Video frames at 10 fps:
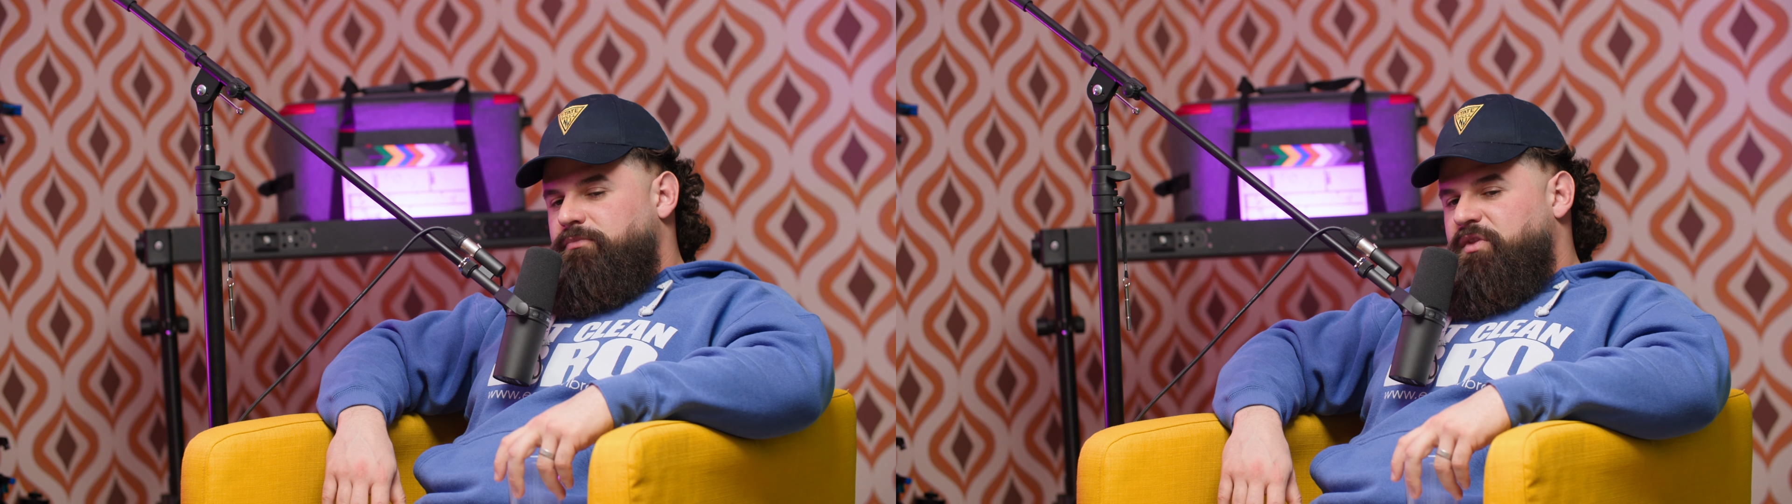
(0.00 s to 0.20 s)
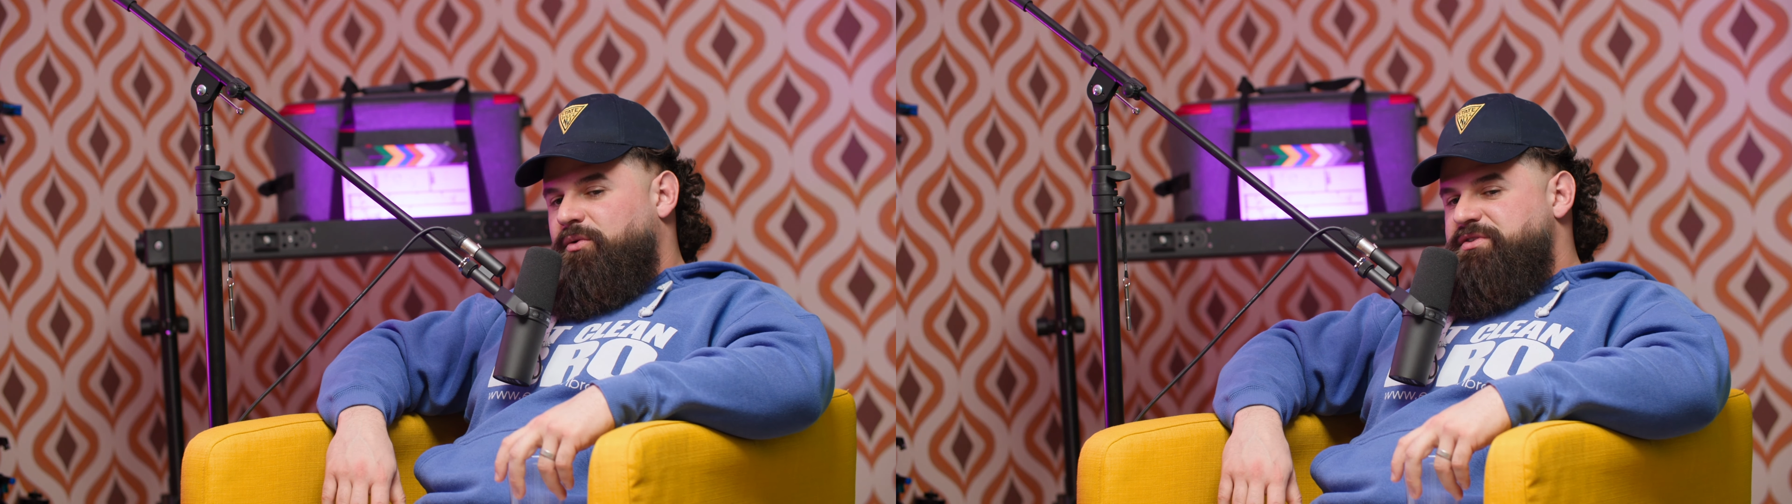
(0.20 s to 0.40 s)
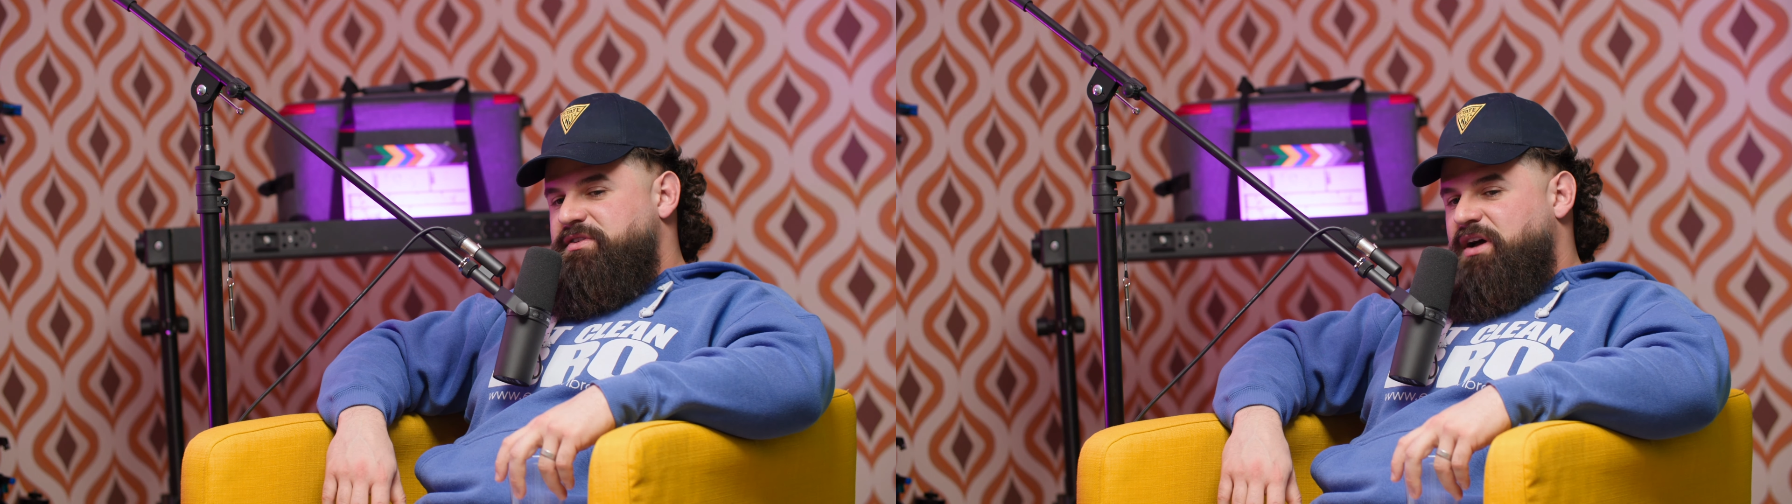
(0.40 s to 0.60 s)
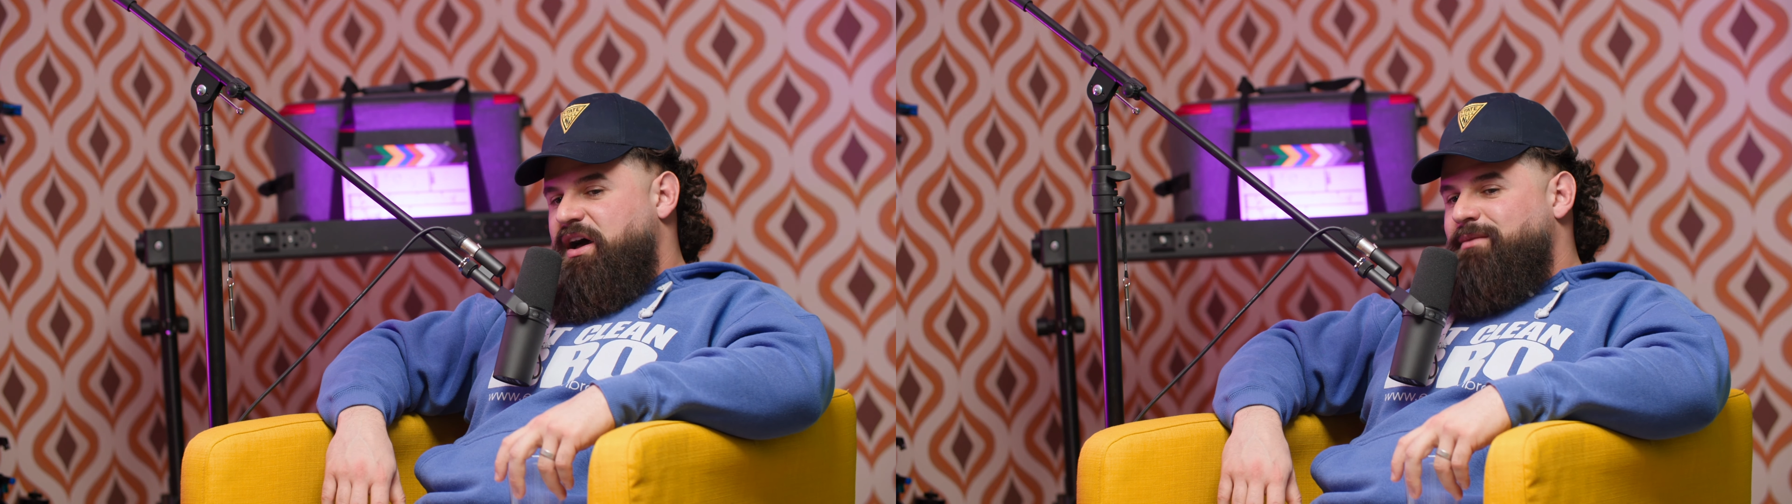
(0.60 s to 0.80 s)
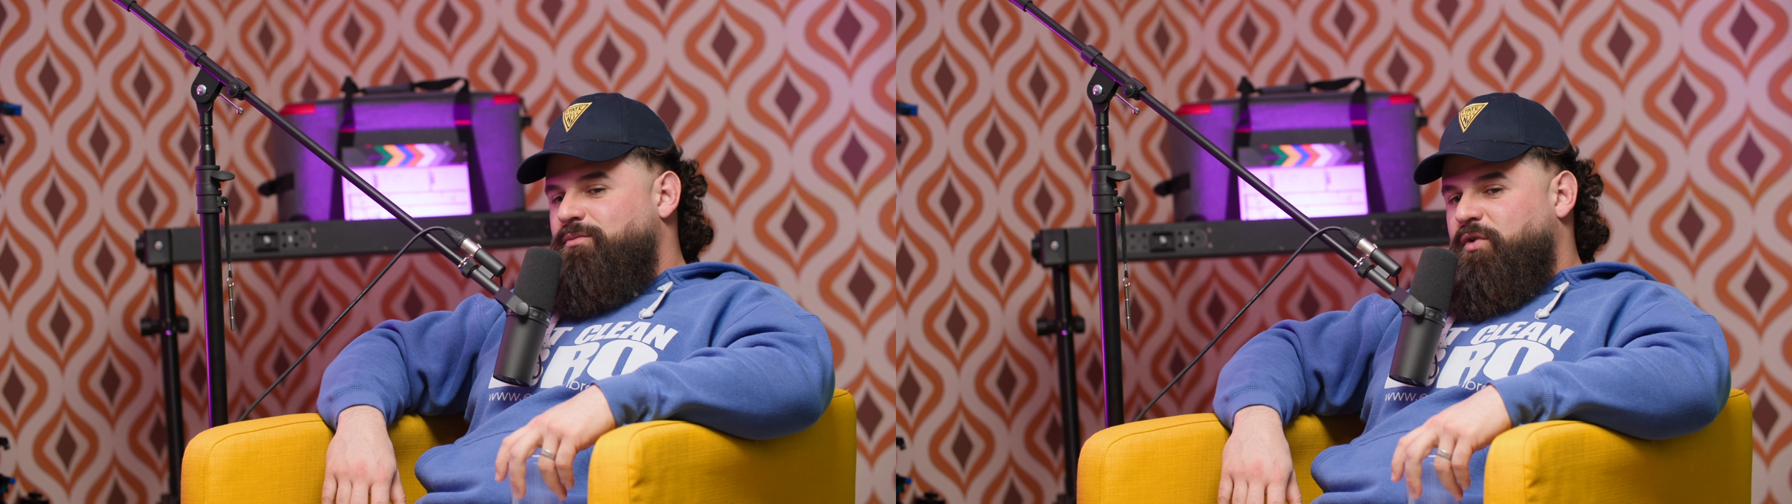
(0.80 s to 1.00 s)
there was a
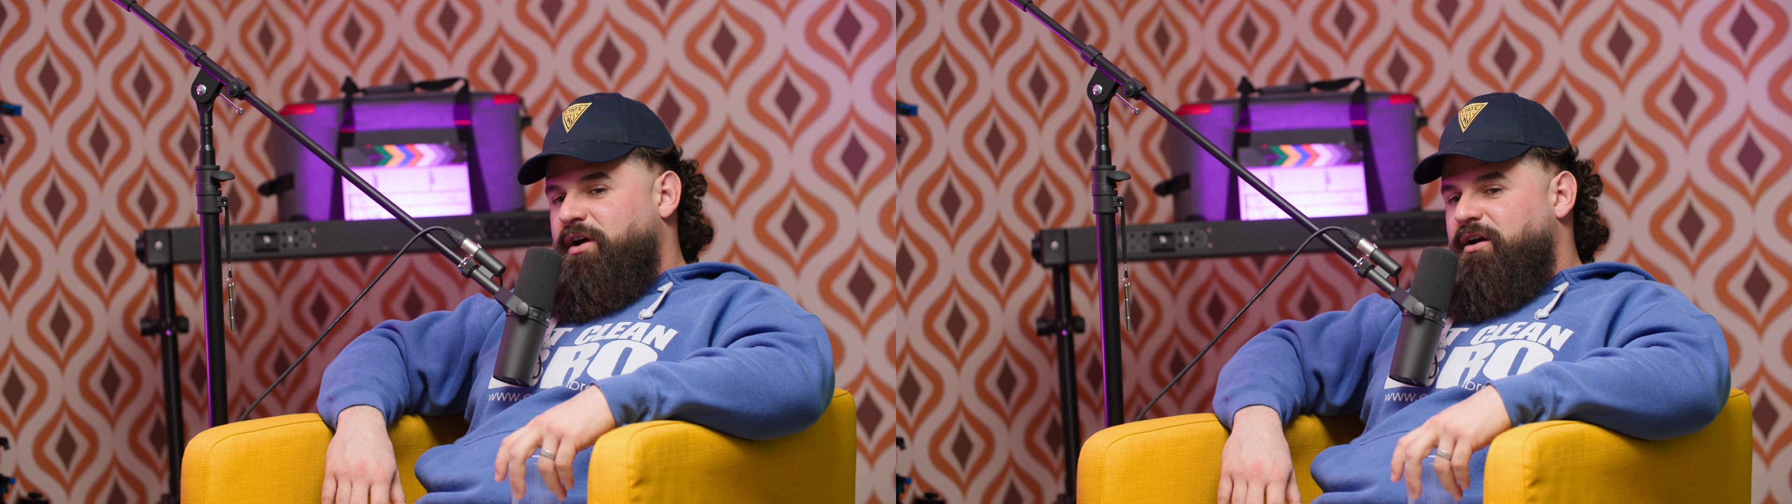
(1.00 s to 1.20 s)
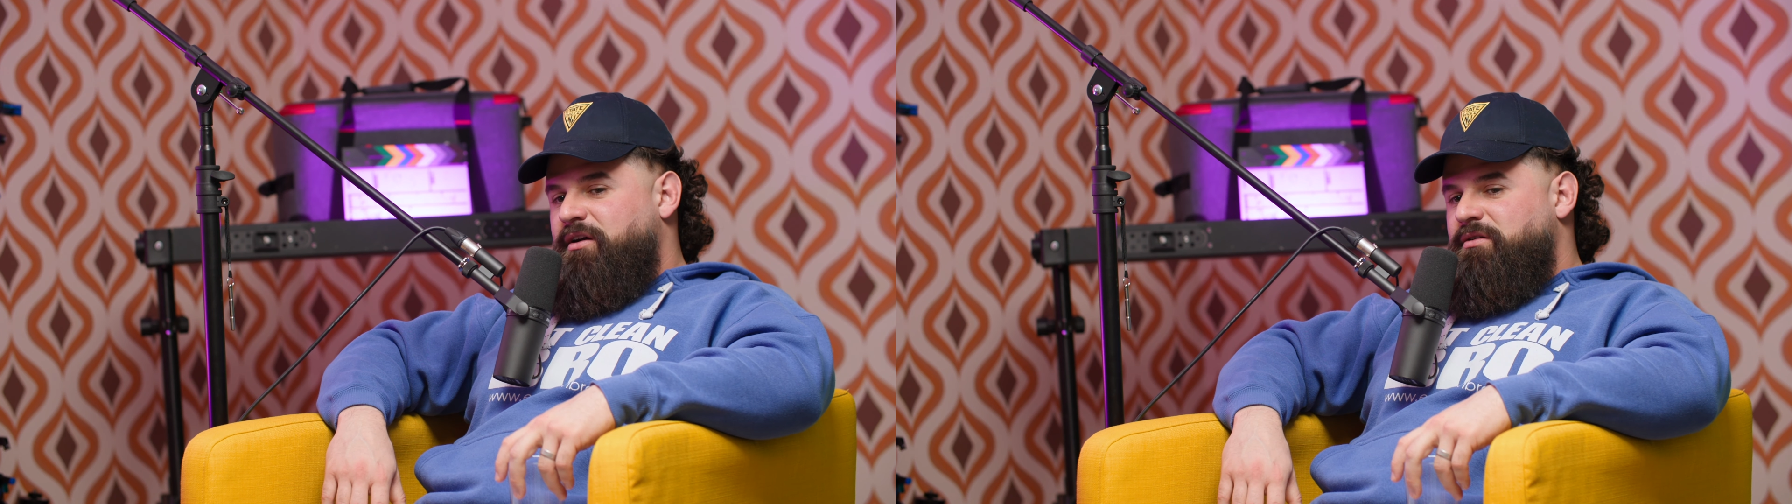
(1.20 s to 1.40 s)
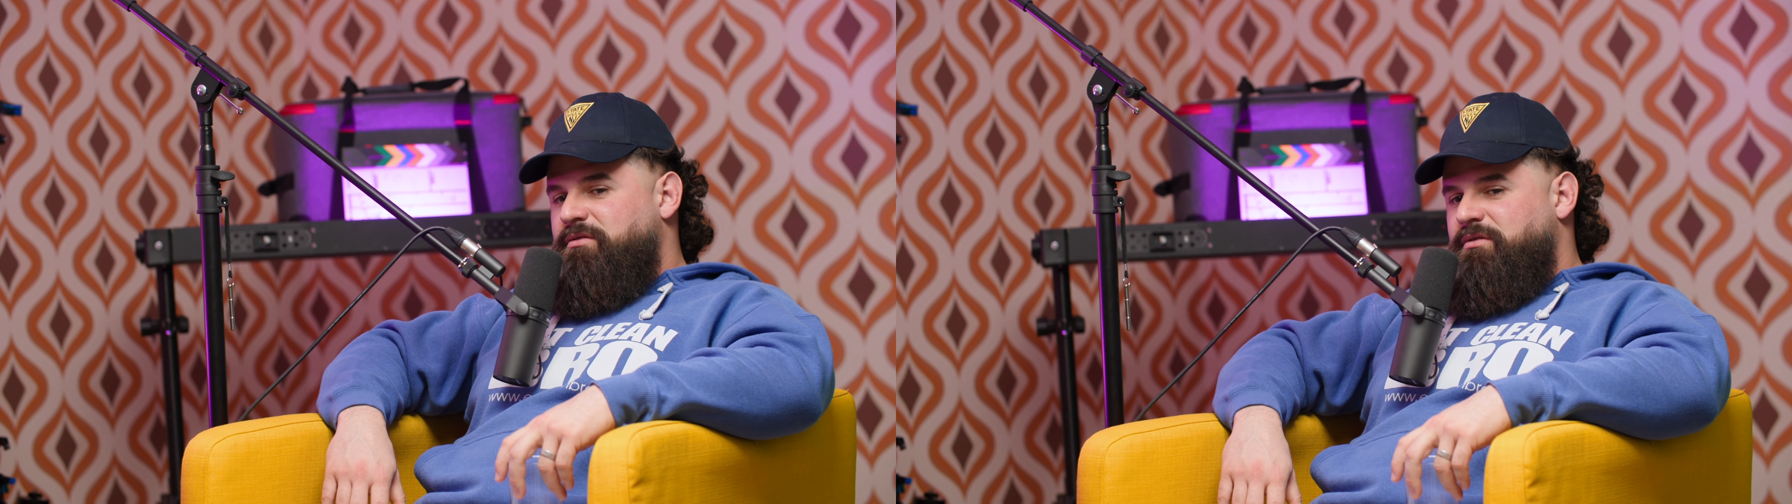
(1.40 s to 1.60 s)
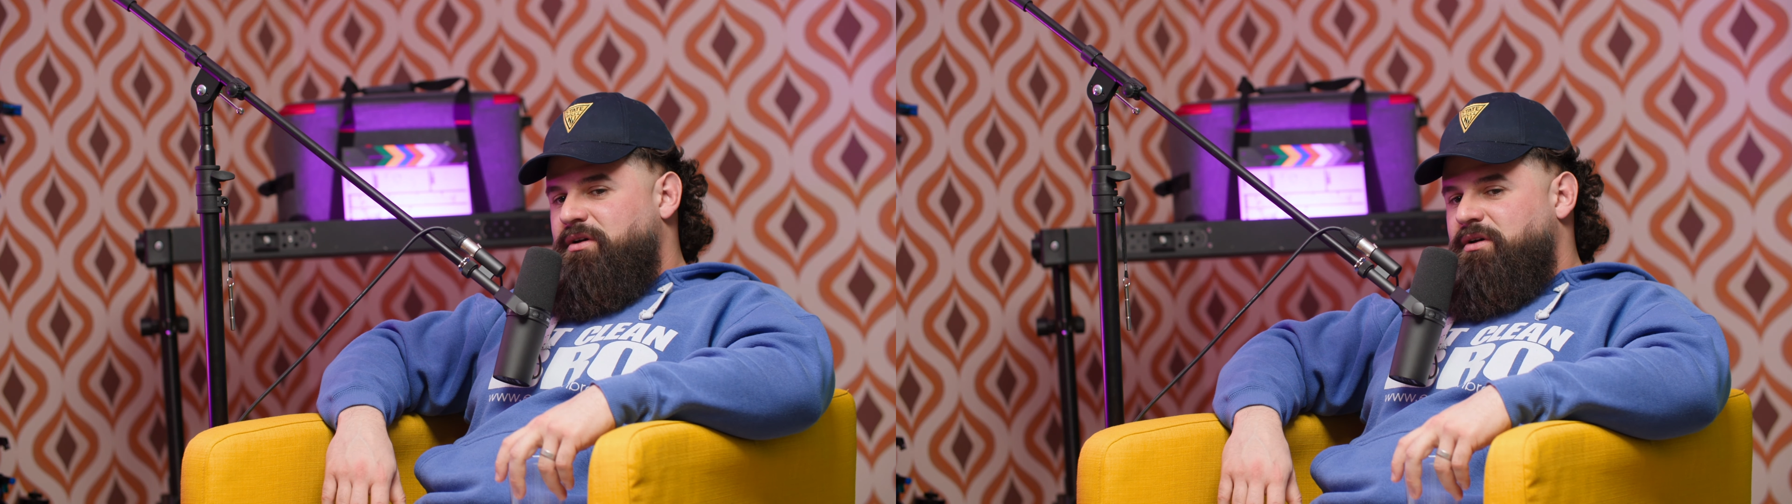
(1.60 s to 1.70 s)
time where